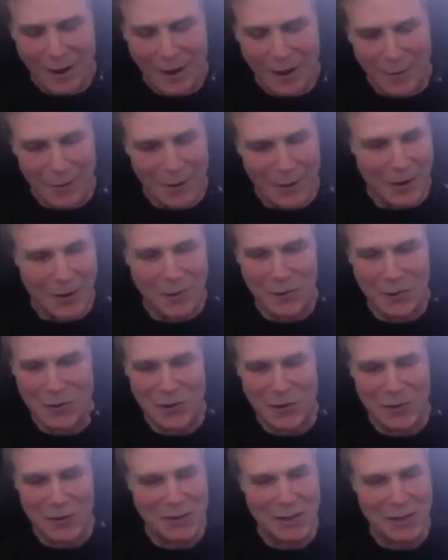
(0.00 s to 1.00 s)
I mean, it was
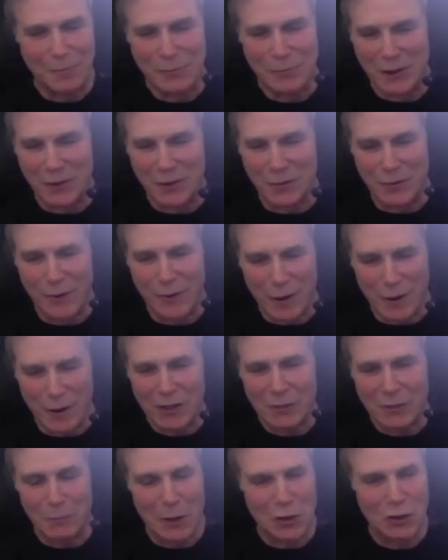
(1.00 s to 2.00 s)
just something very
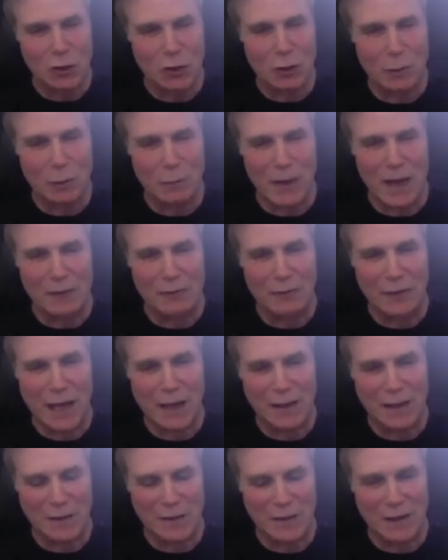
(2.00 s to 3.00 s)
special about
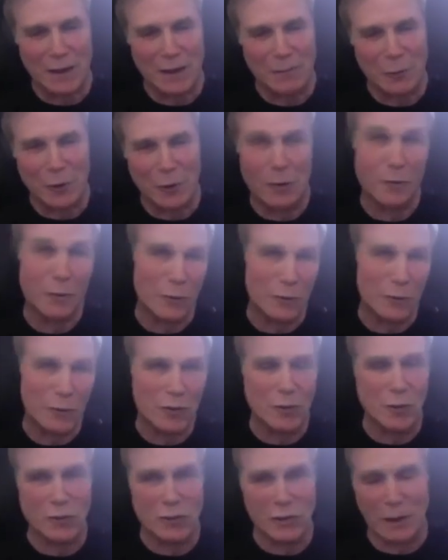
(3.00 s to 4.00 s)
that summer, or those
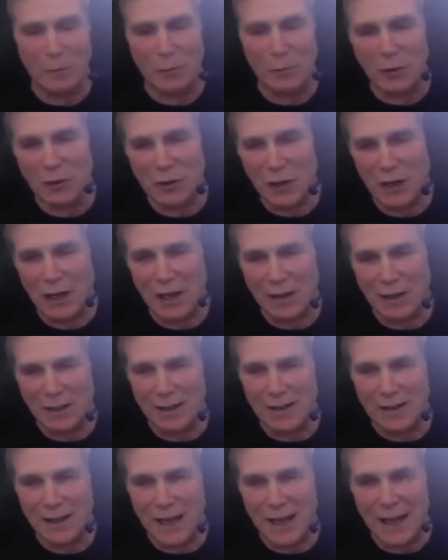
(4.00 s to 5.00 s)
two summers that I
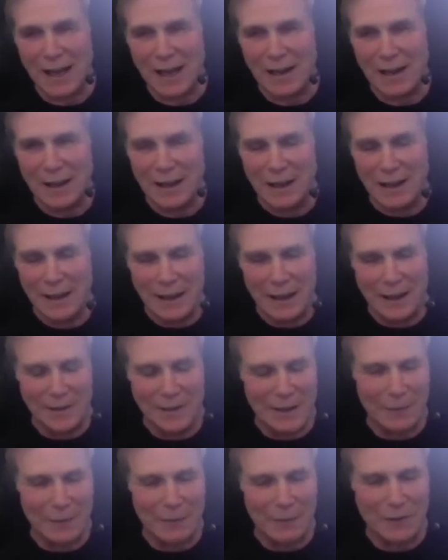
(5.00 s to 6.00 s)
did that. His
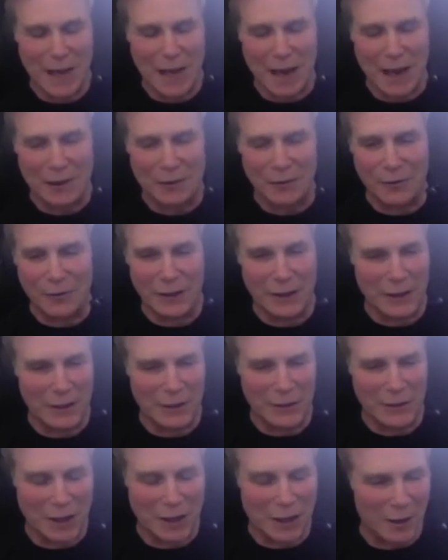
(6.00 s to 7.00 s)
name was Al
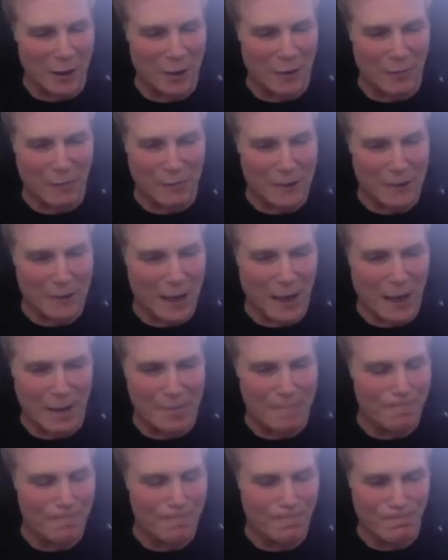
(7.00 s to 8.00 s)
Denizio. Uh,
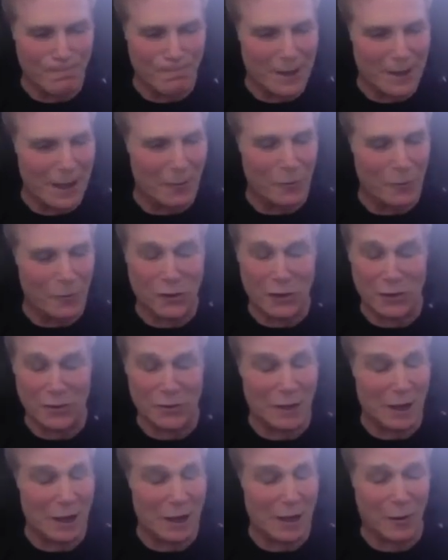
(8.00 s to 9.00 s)
he was just
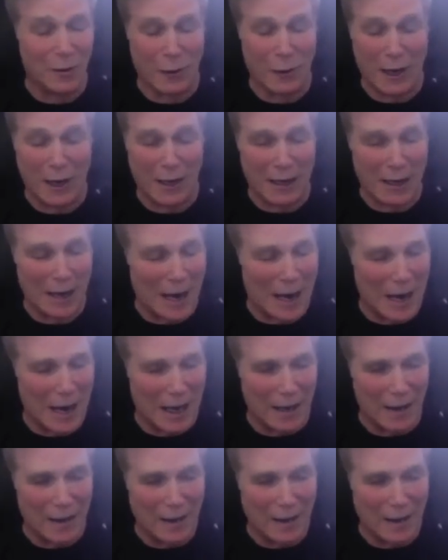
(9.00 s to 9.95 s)
a great guy.